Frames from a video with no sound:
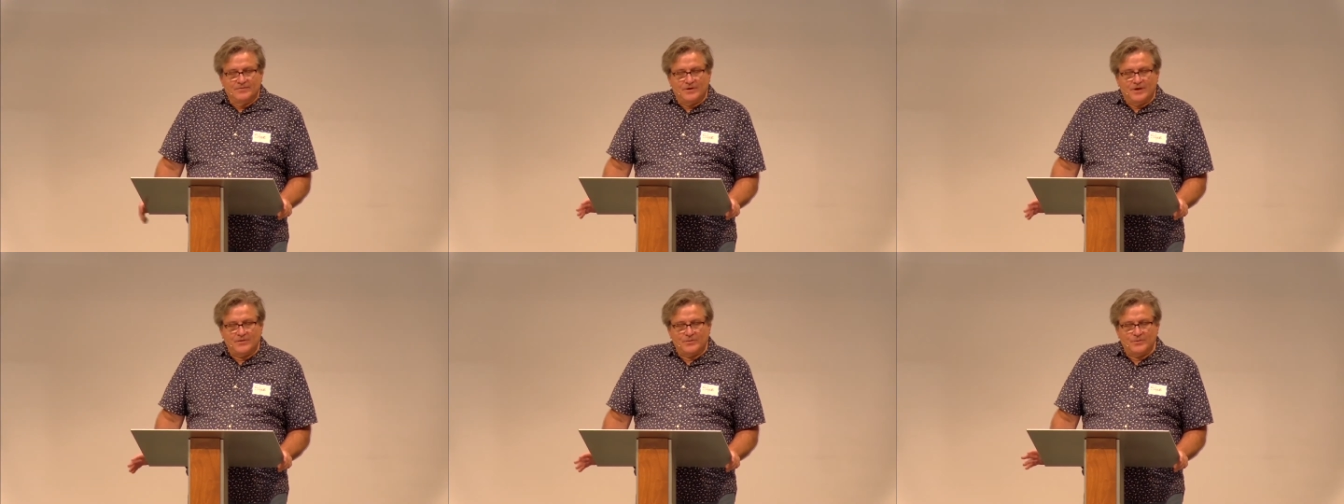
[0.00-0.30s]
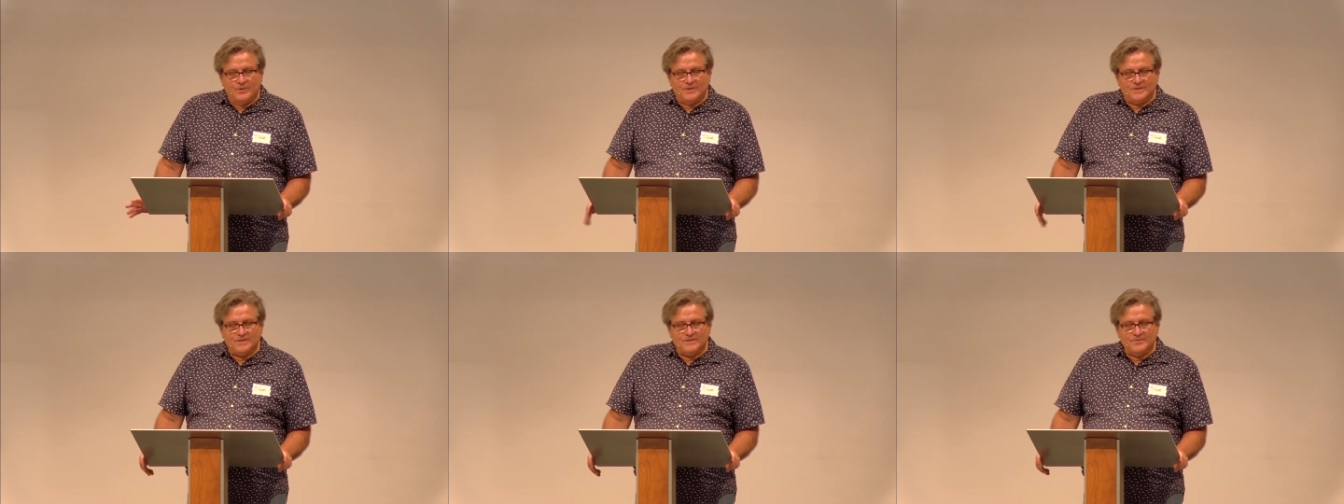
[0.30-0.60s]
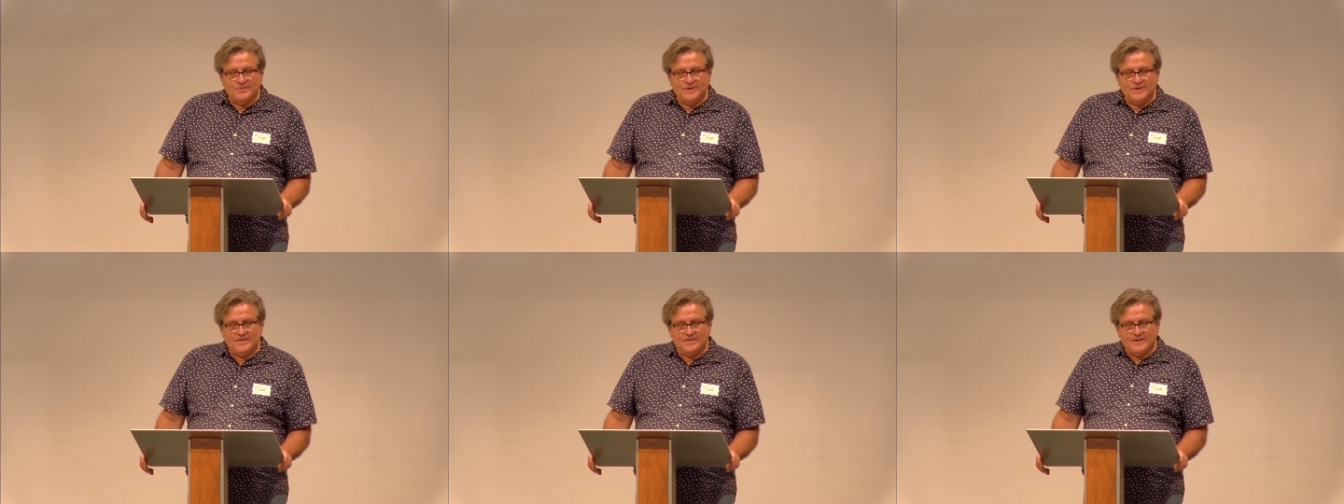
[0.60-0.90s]
Father, what a
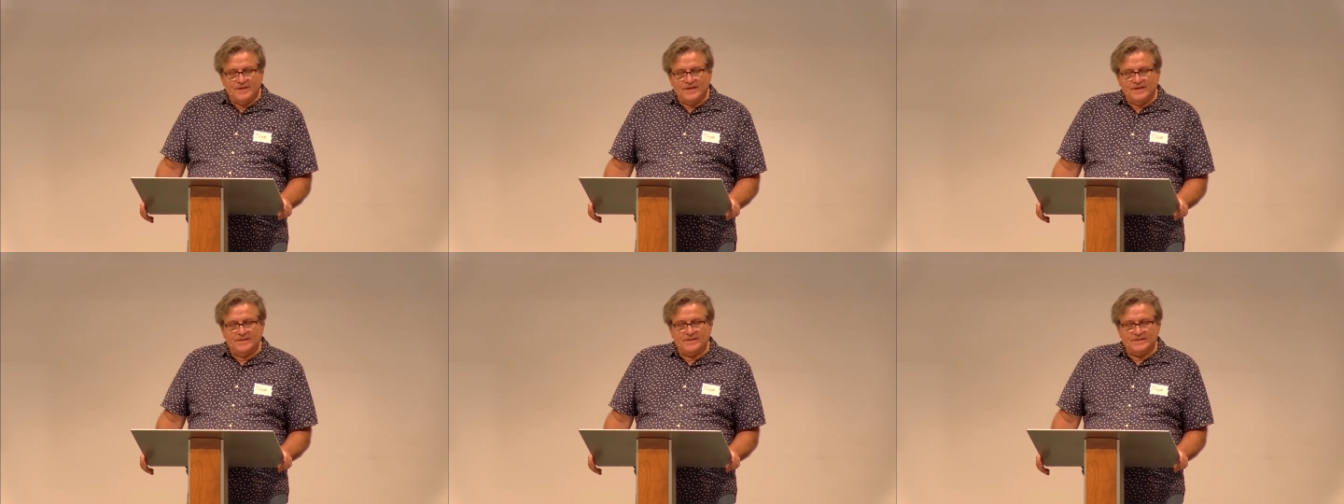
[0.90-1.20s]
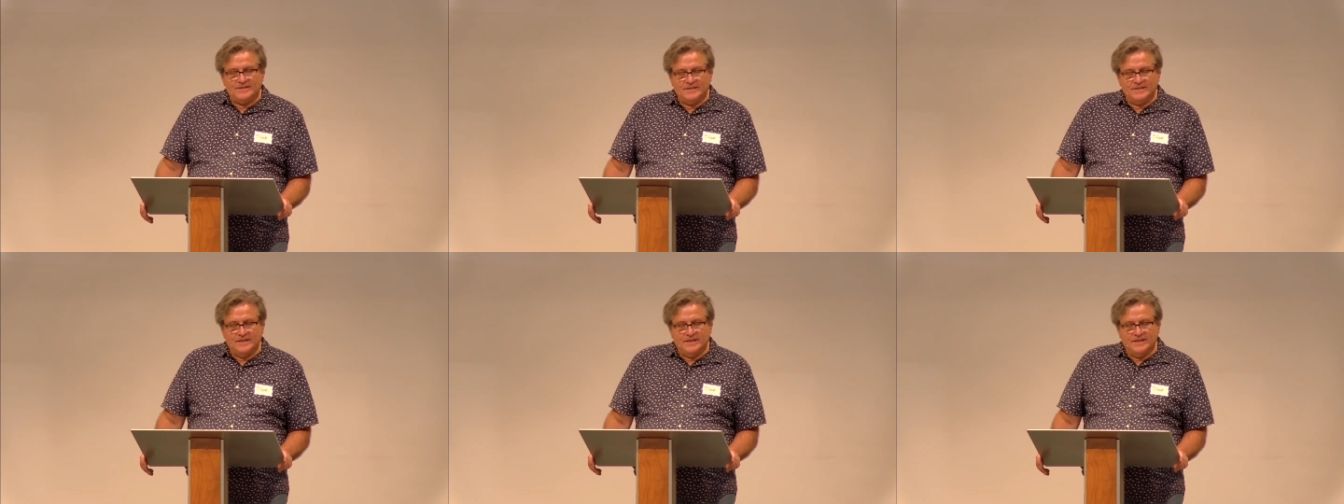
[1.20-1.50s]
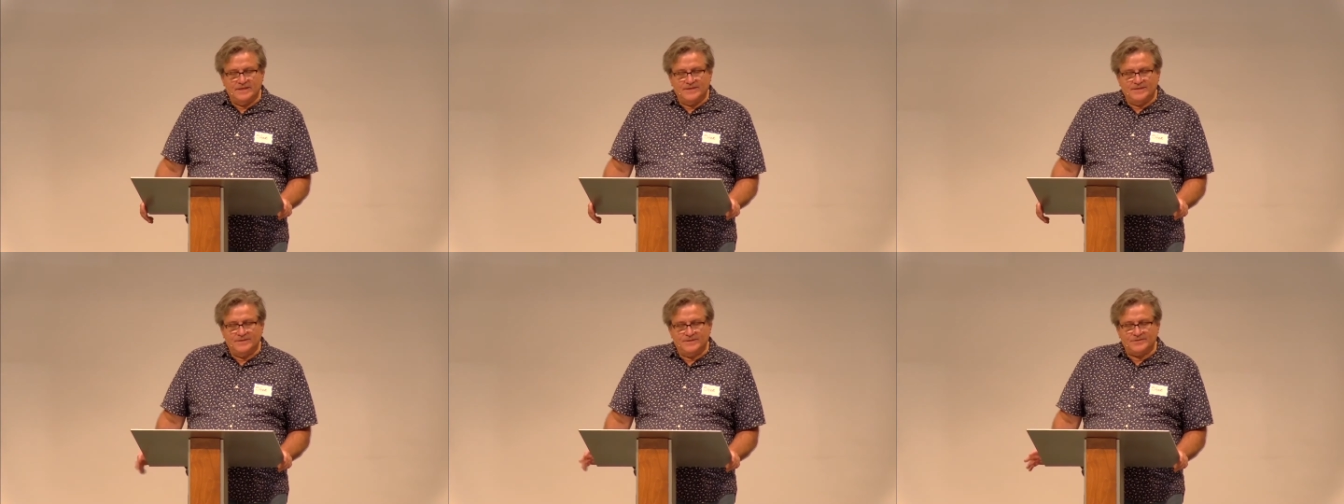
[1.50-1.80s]
sweet thing to
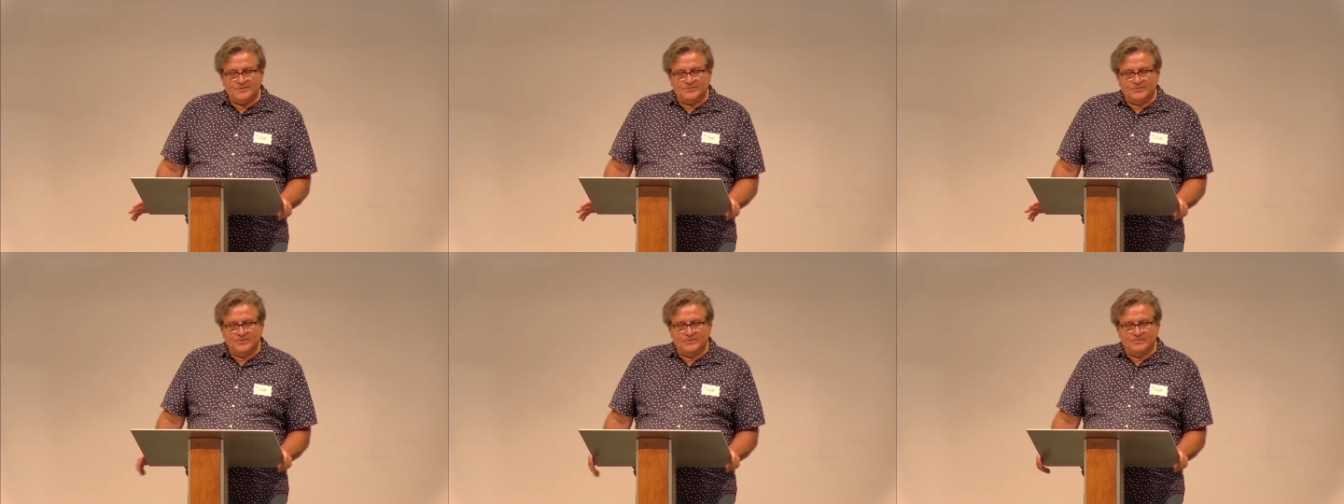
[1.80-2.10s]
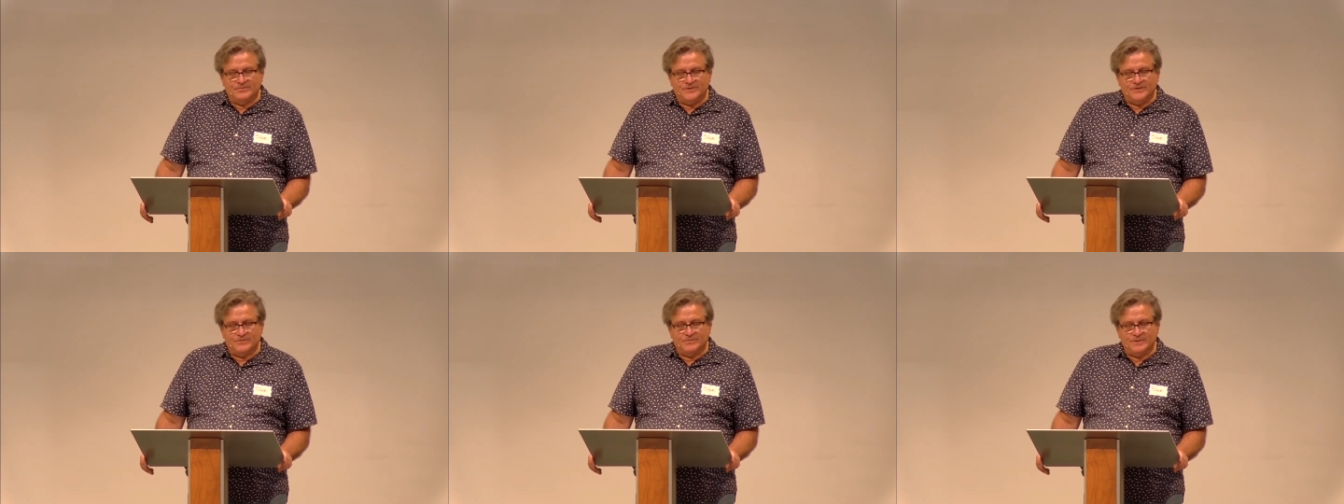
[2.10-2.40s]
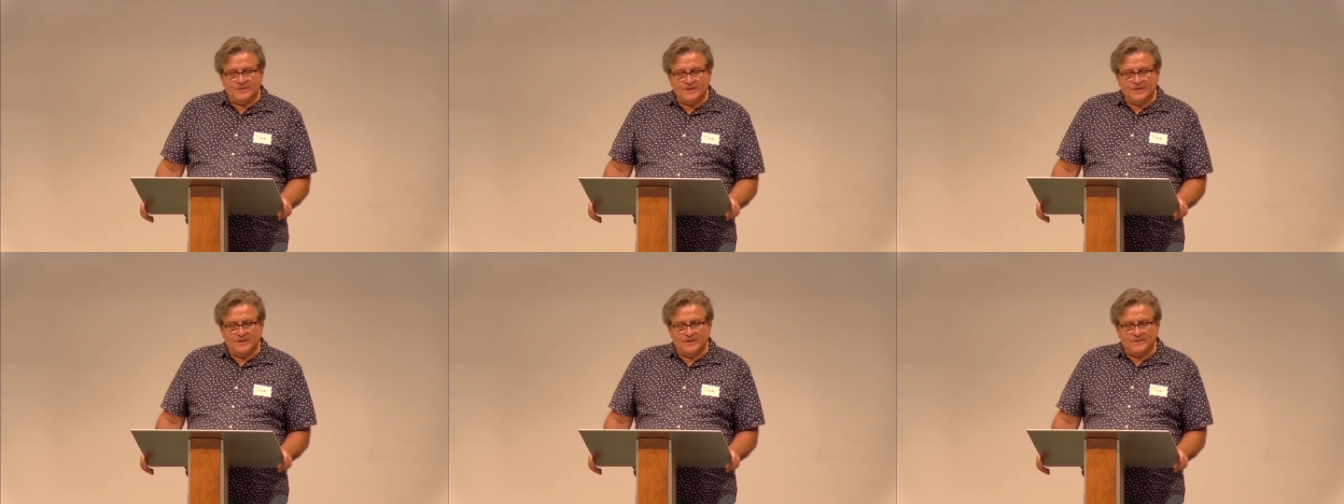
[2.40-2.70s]
see this room filled
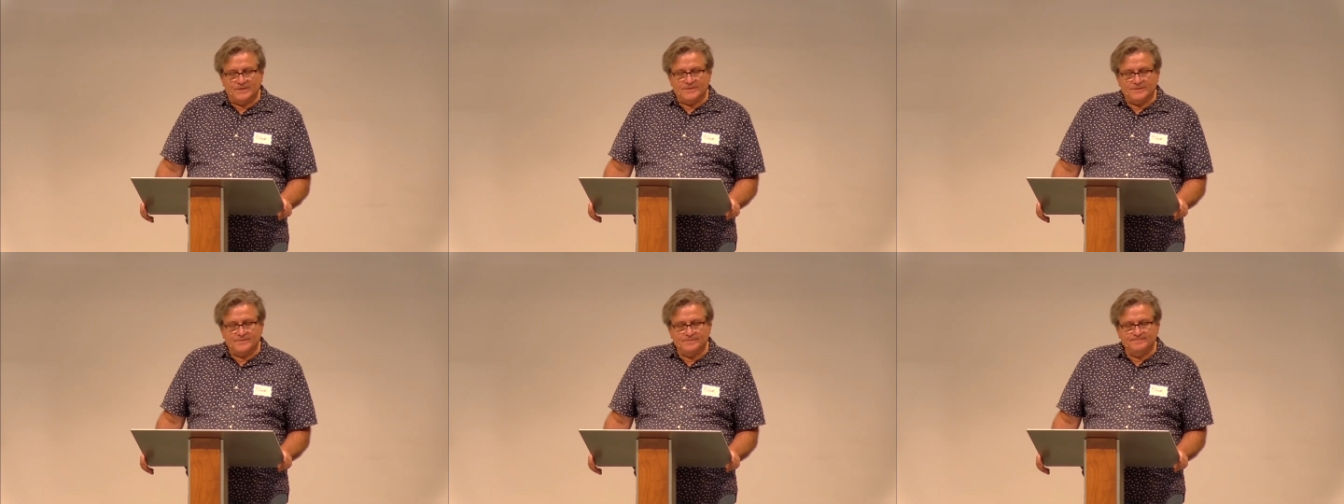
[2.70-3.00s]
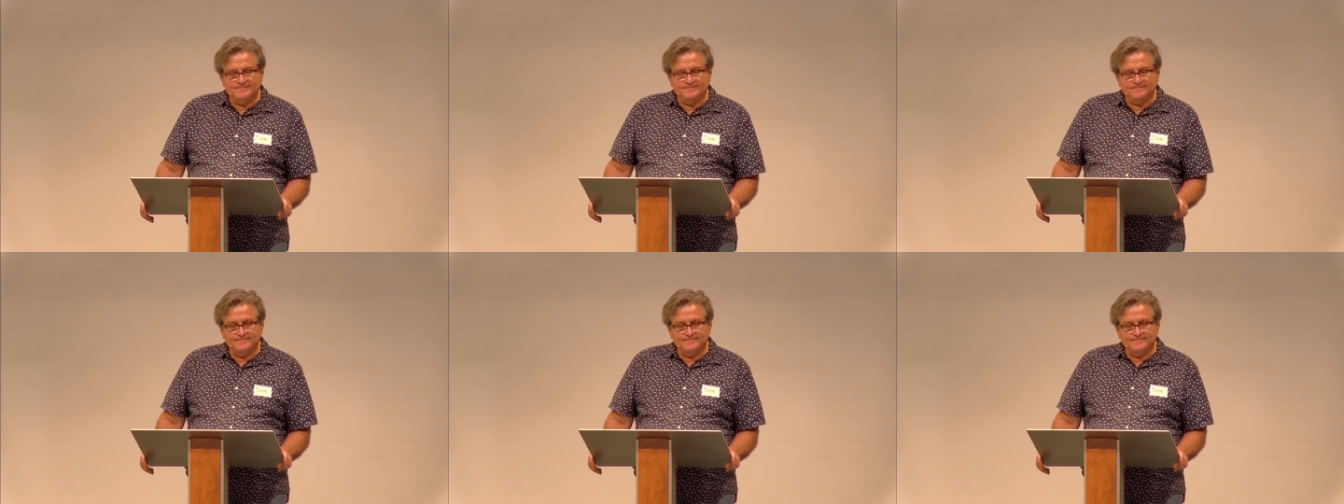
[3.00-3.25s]
with kids.